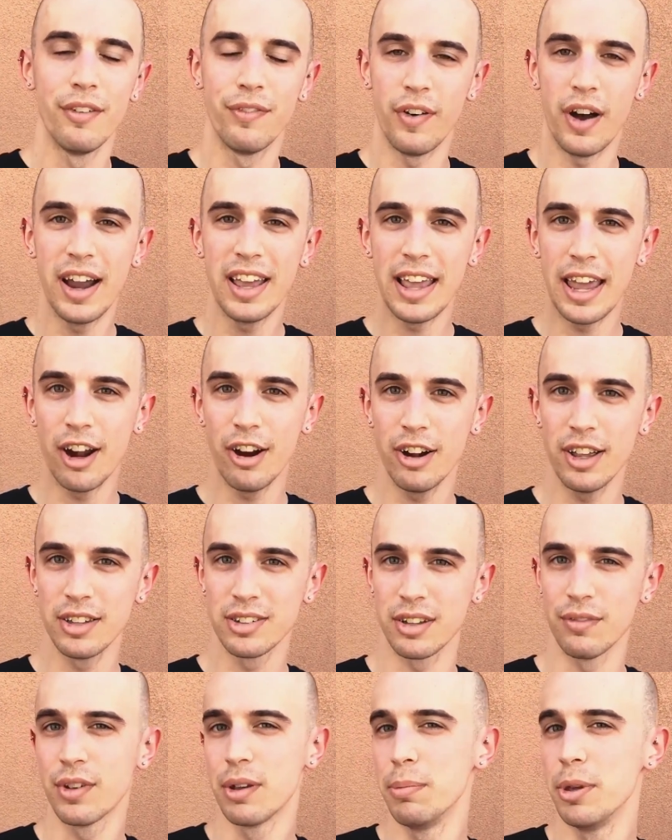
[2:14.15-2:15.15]
Find
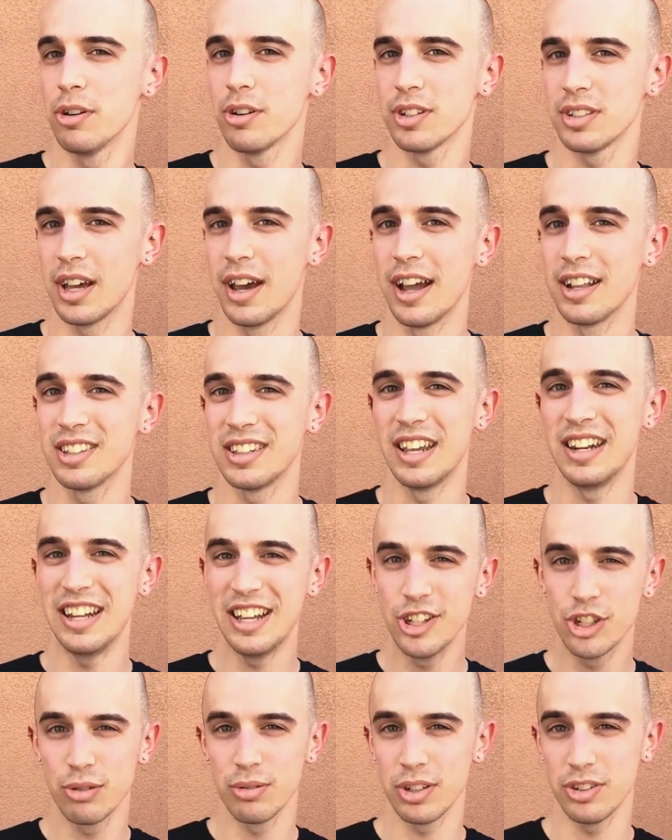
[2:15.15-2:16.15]
areas of computer yeah. science that
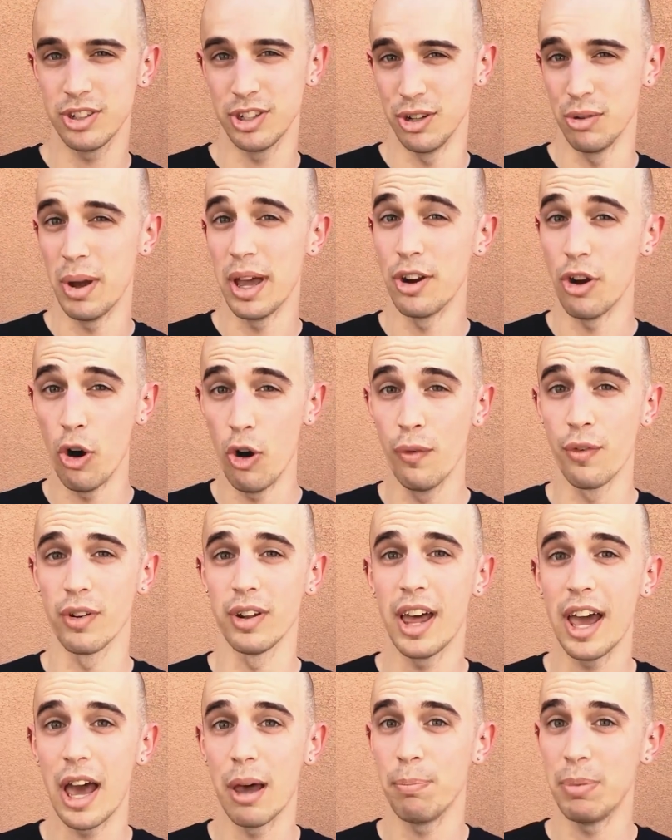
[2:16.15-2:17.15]
interest you and
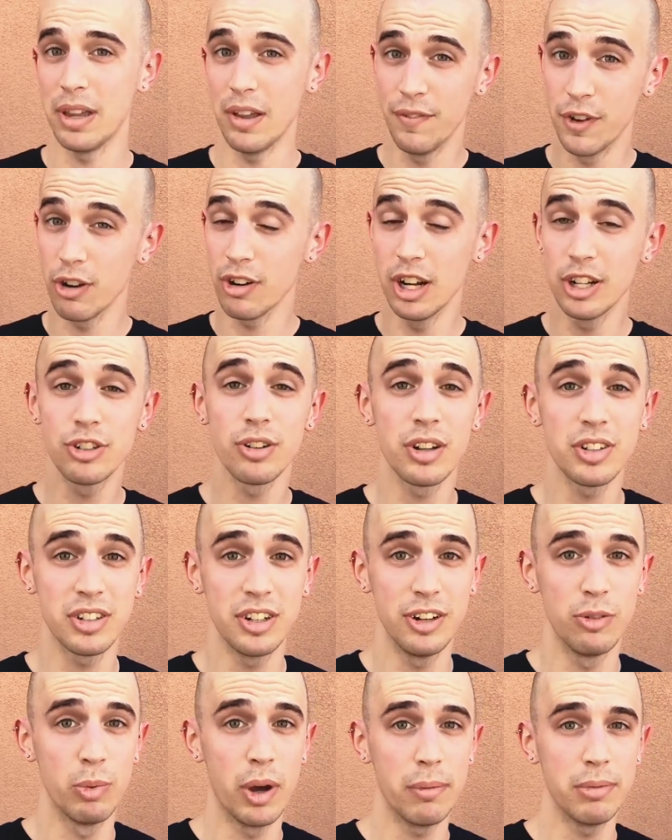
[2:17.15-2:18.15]
overlap. If you're
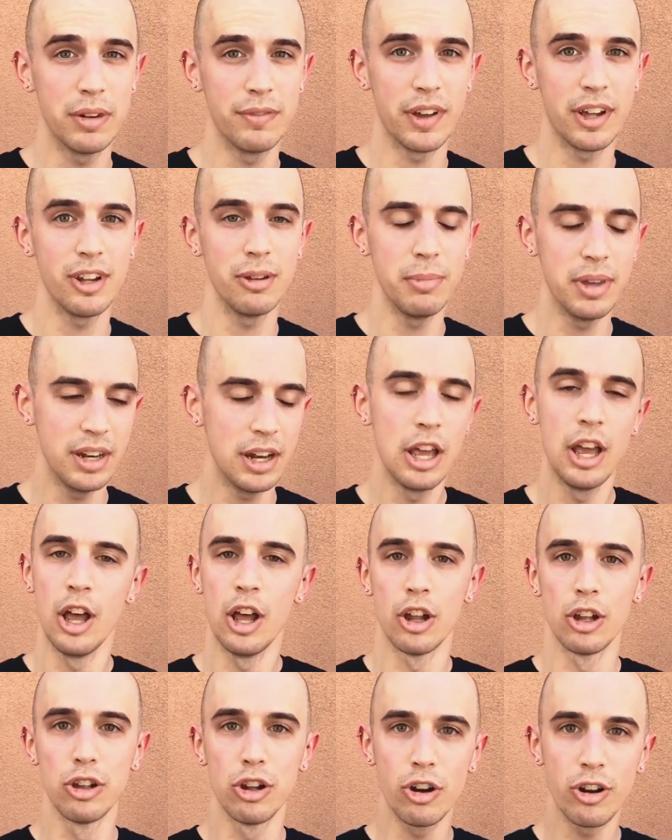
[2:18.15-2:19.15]
interested in web development,
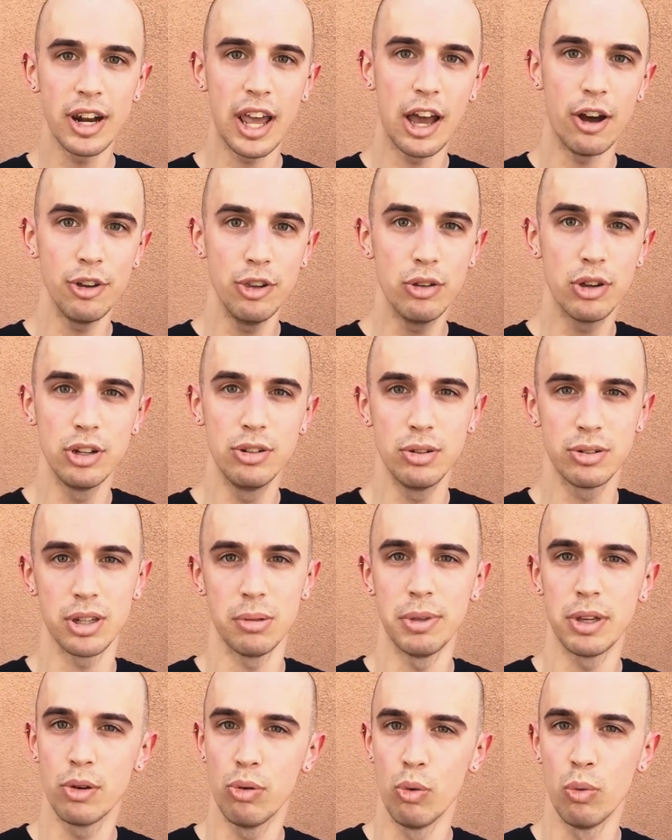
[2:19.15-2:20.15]
learn how you could do
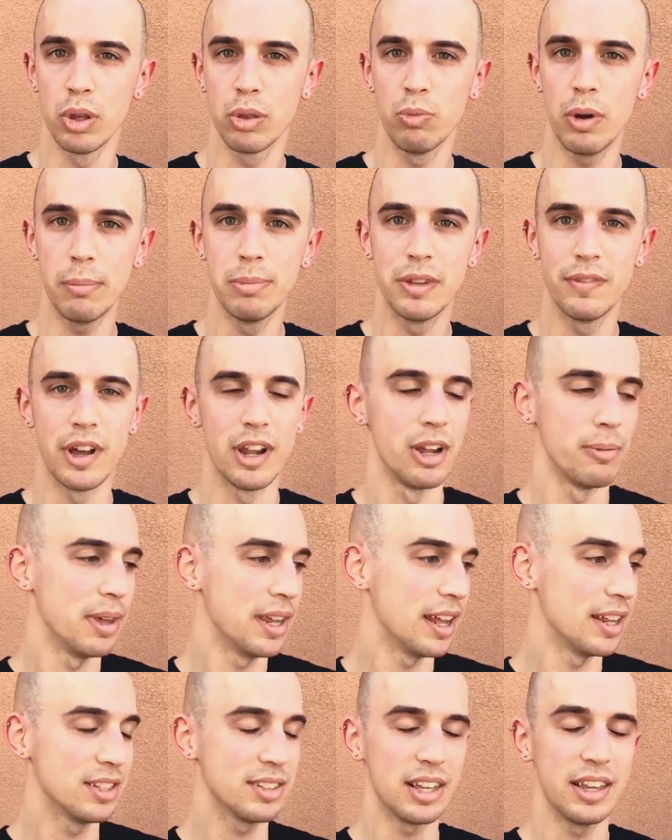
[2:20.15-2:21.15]
something cool with web
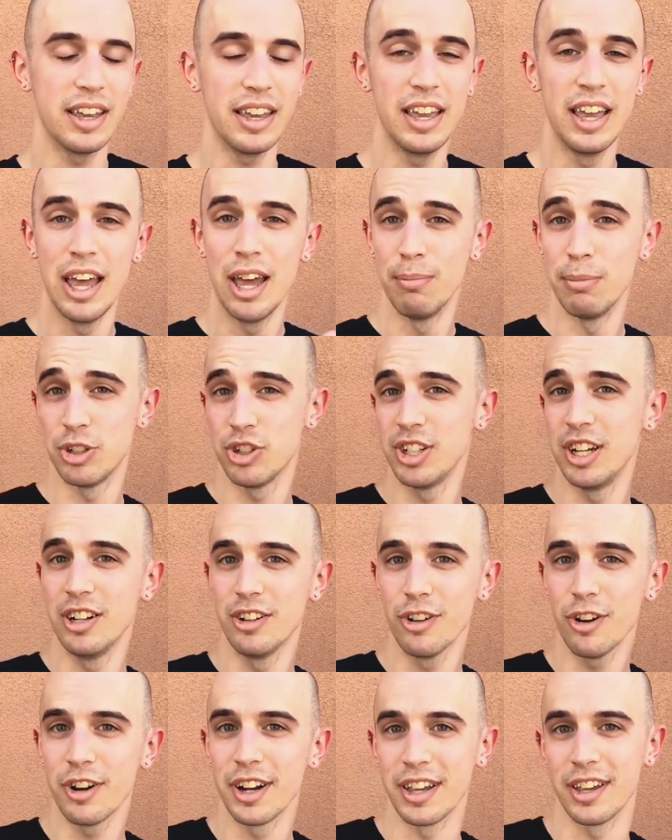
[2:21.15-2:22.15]
development and say
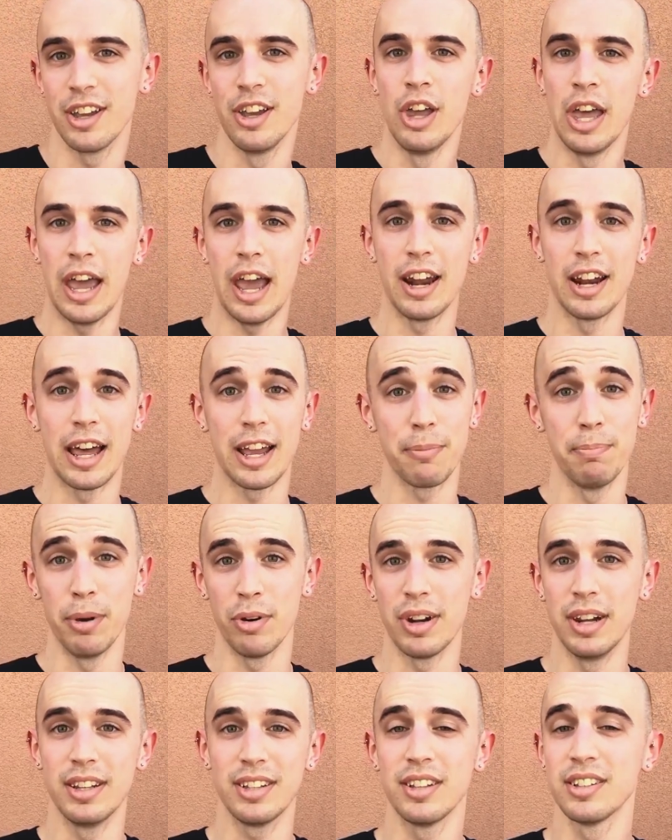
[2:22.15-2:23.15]
machine learning, and like
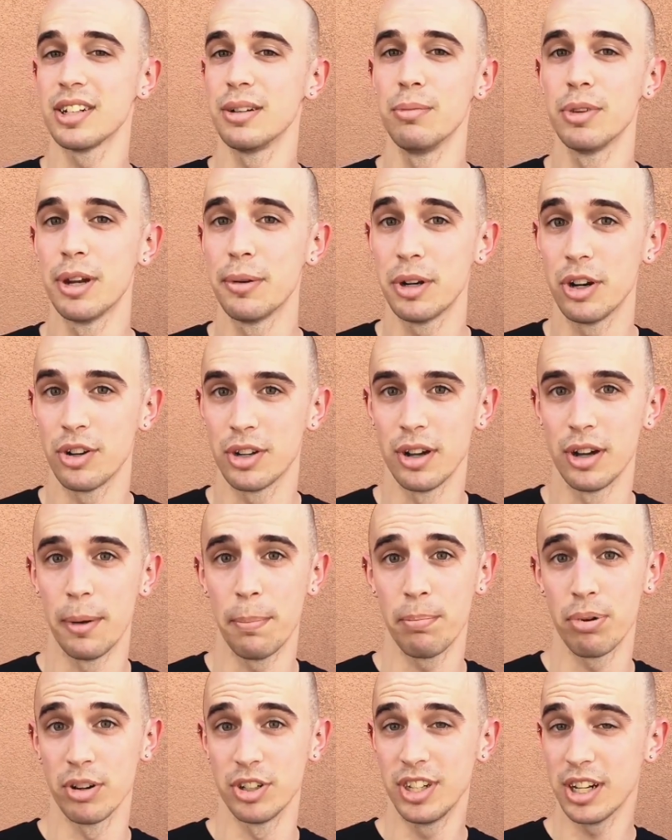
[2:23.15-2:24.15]
build a system to,
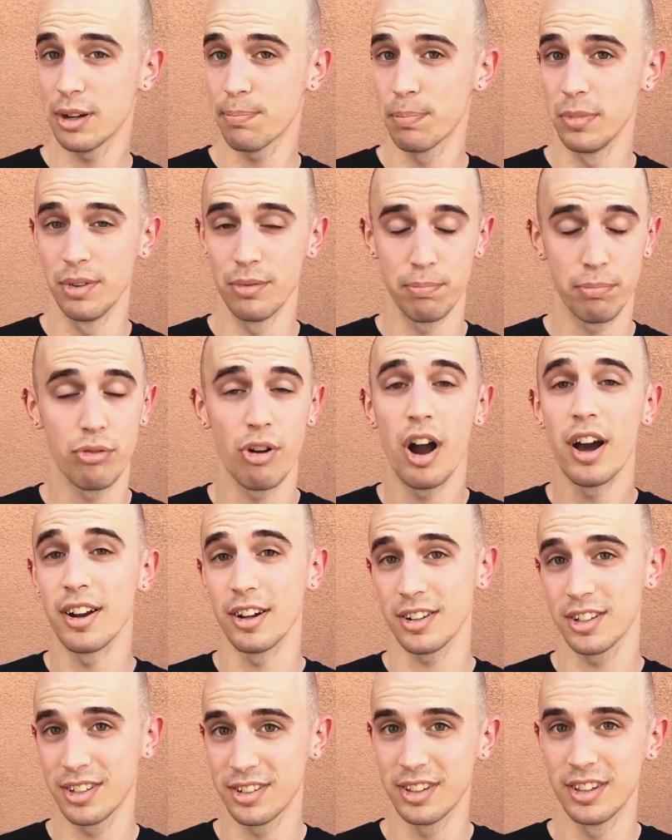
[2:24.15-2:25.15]
to predict
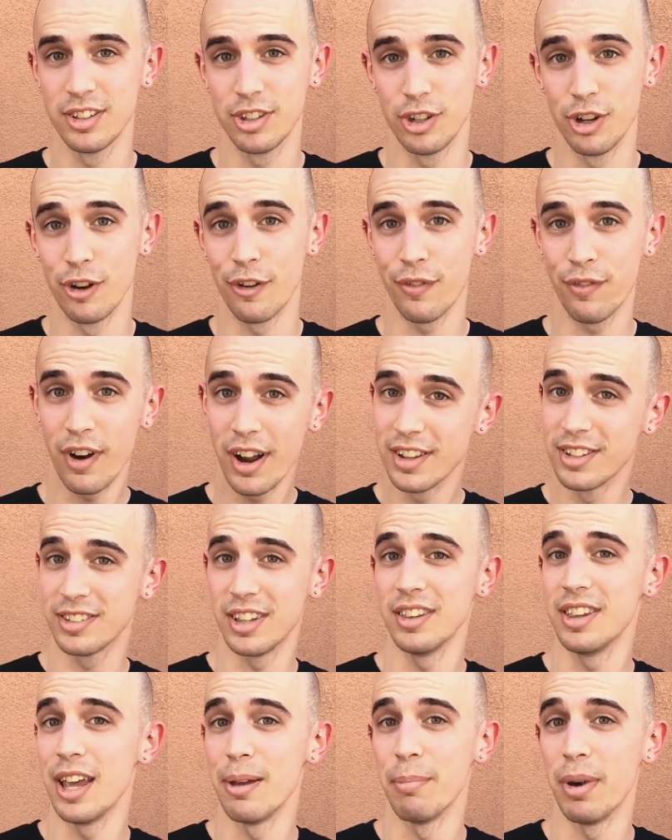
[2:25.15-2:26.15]
products to your
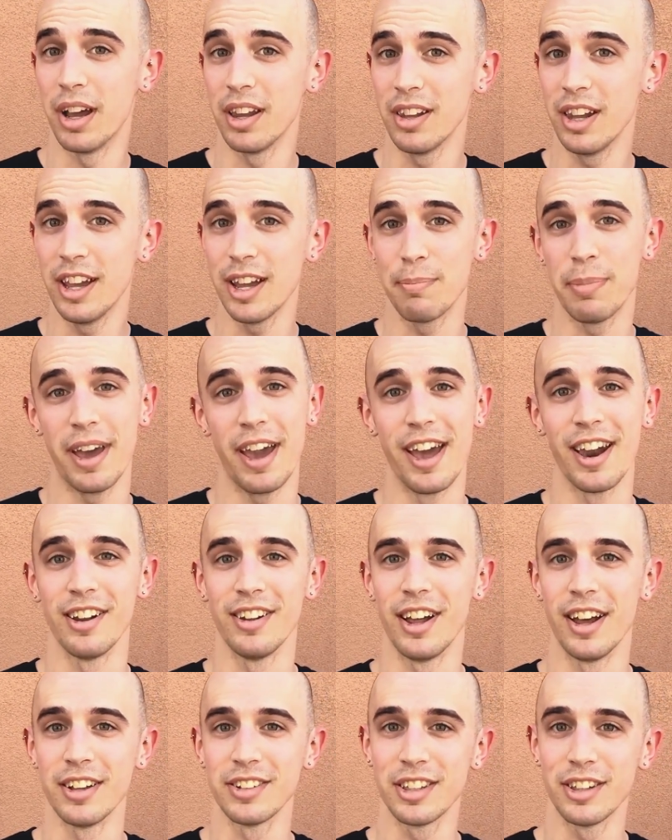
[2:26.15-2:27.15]
friends that they might like by
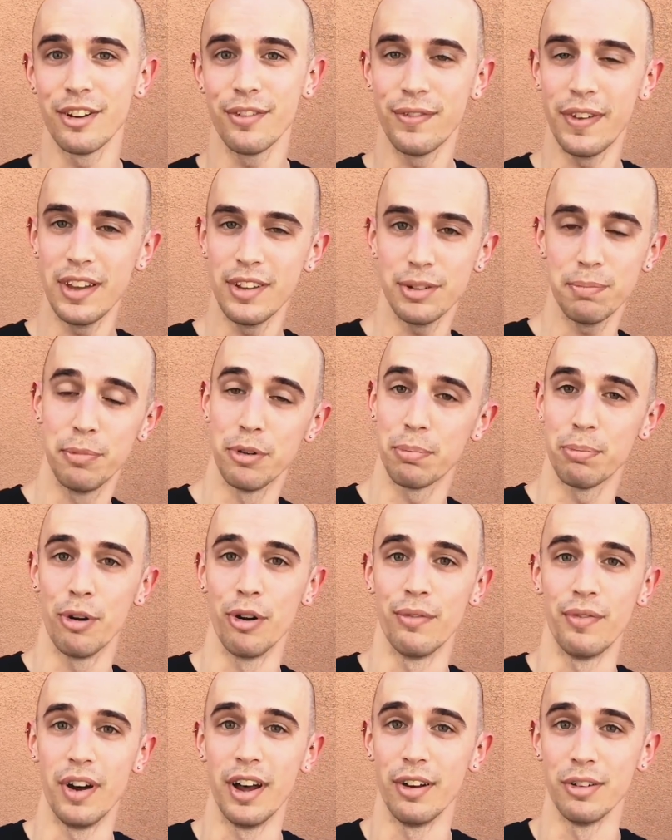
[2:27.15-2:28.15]
analyzing their Facebook
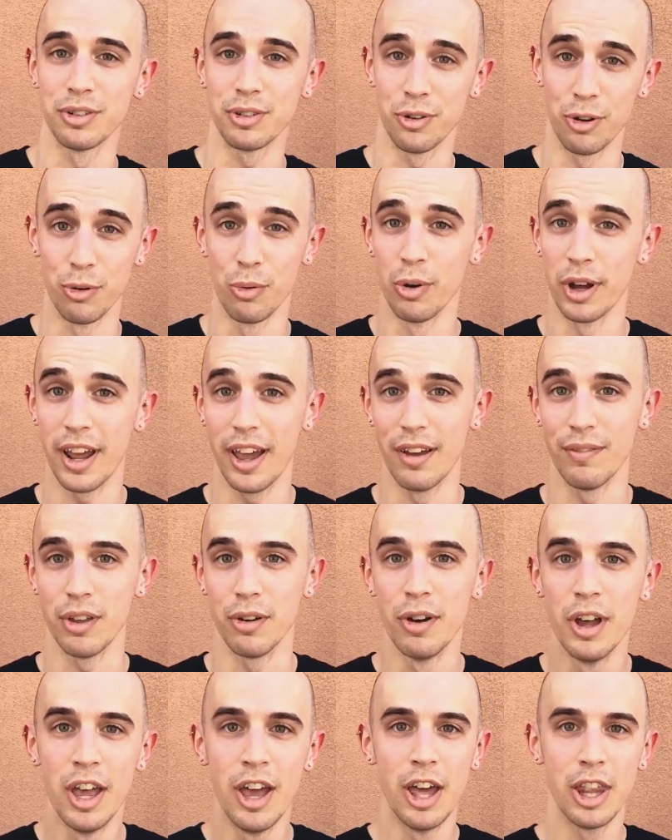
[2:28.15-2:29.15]
profiles or what have
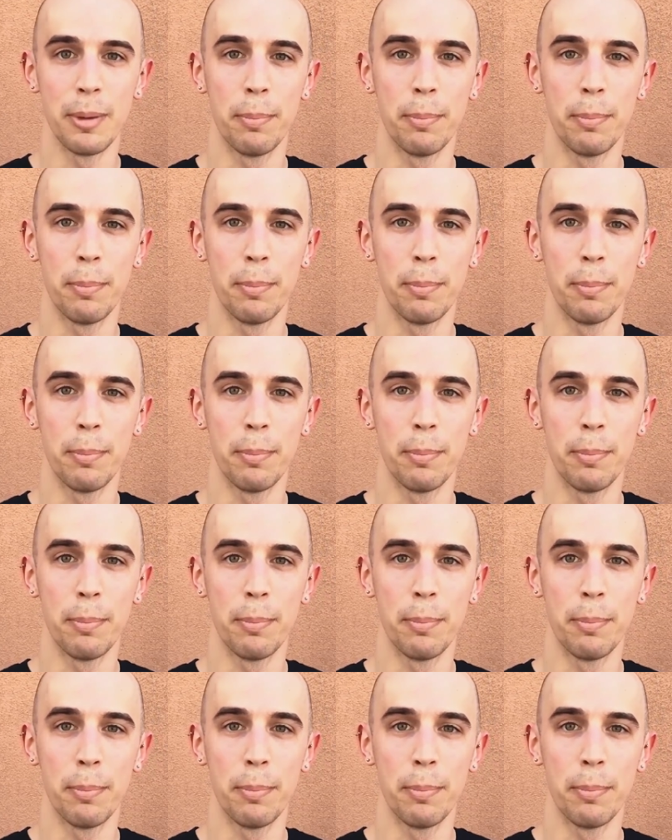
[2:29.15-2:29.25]
you.